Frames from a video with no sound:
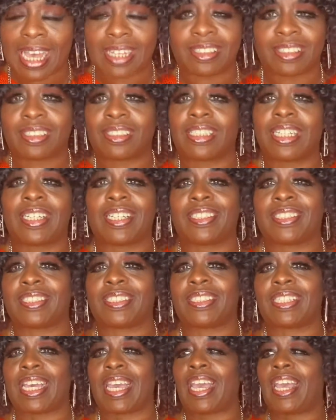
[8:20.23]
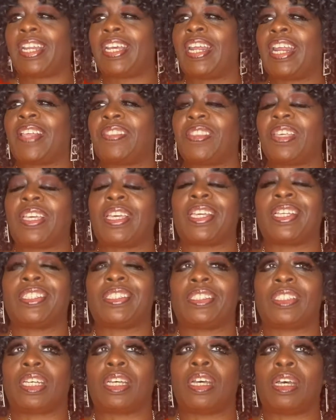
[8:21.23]
just think it's sad, and I think
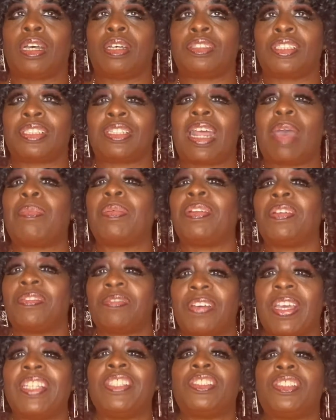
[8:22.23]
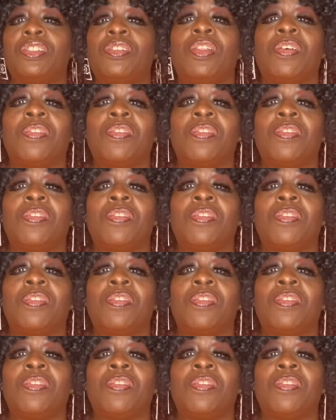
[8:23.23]
it's slap in the face to the